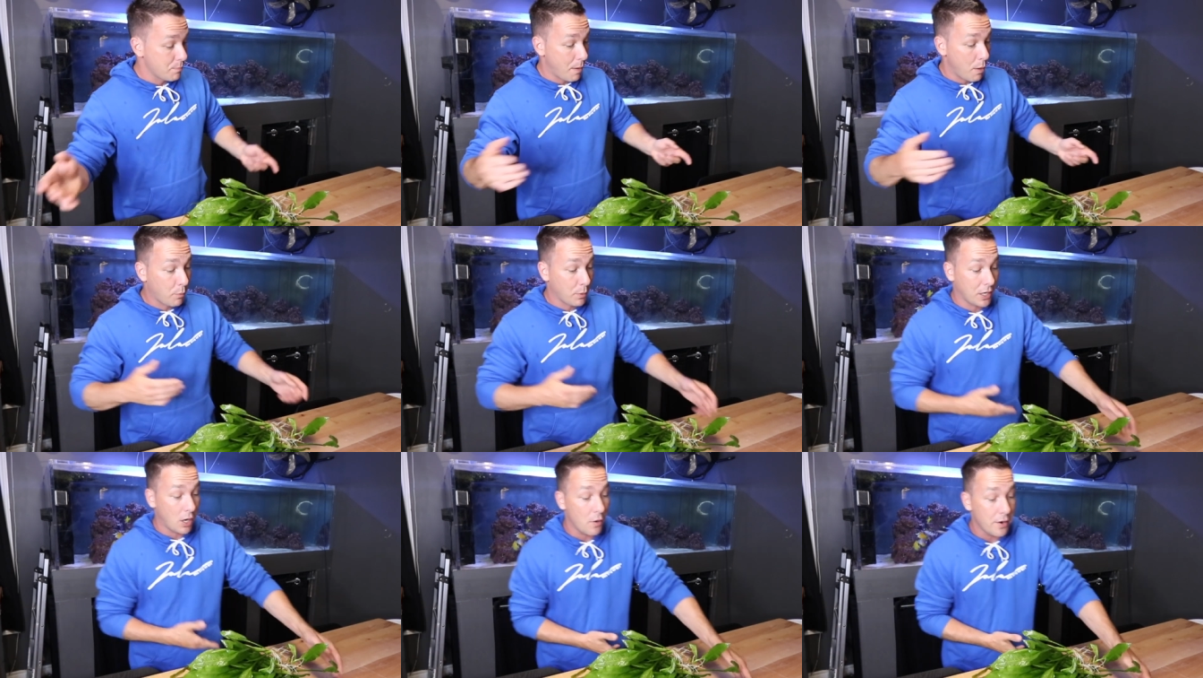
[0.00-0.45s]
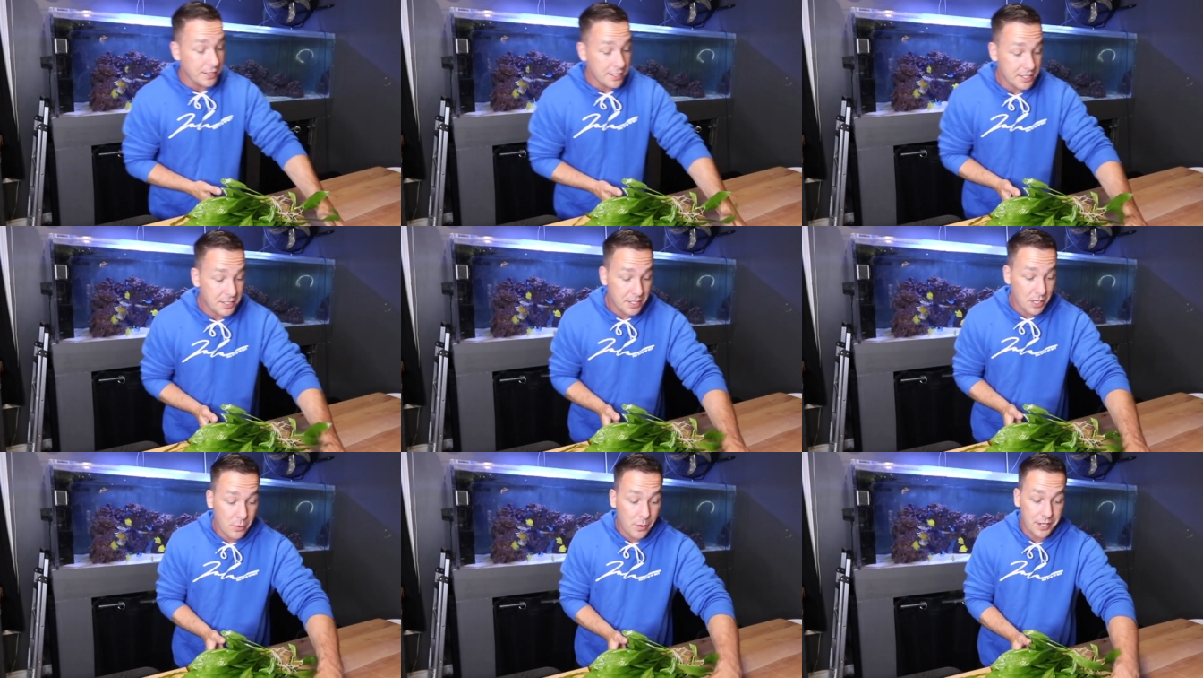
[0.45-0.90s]
but we're going to
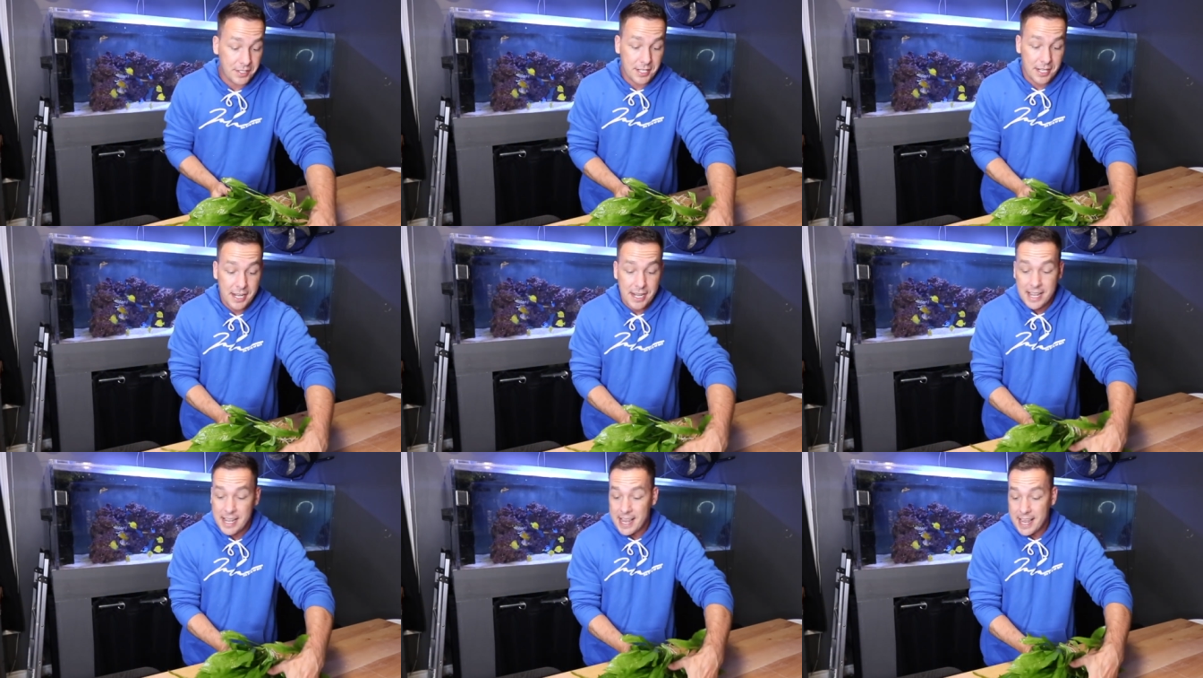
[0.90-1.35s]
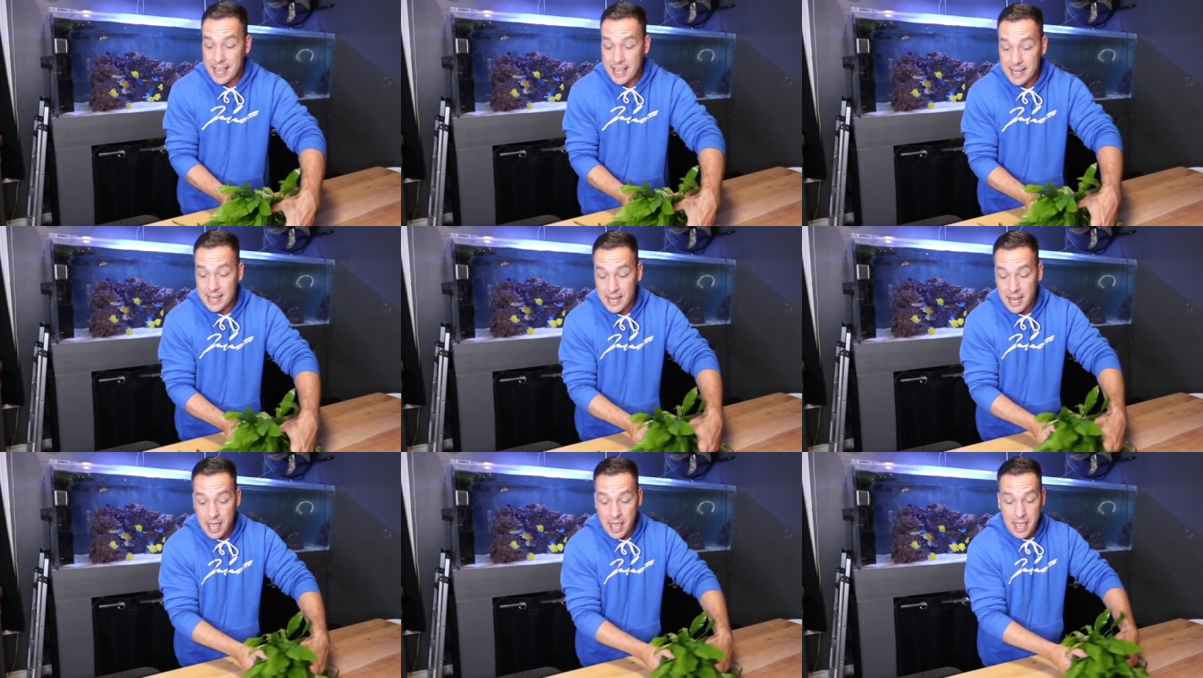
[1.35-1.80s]
do it
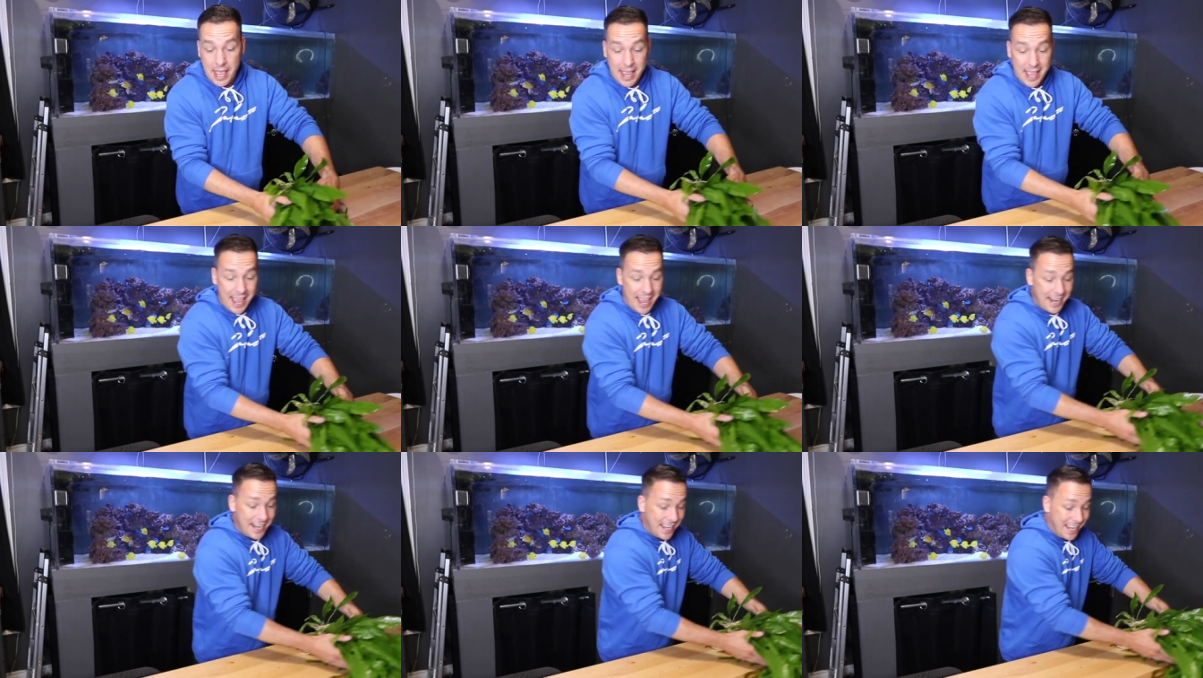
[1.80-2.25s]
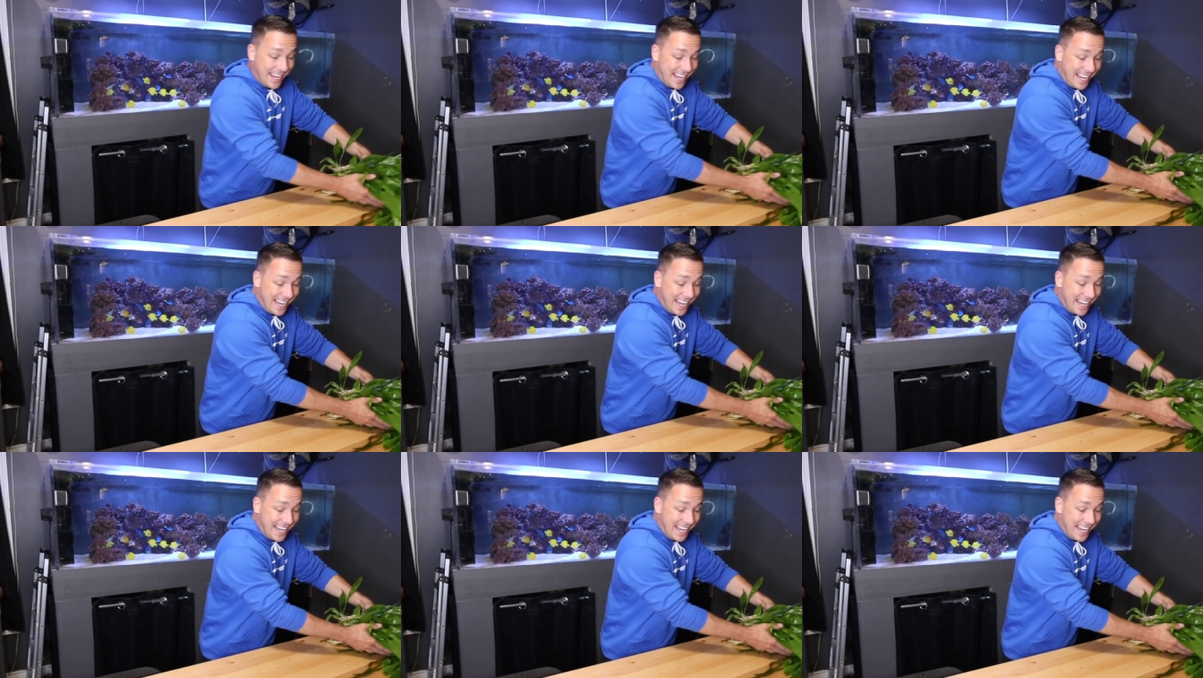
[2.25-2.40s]
in a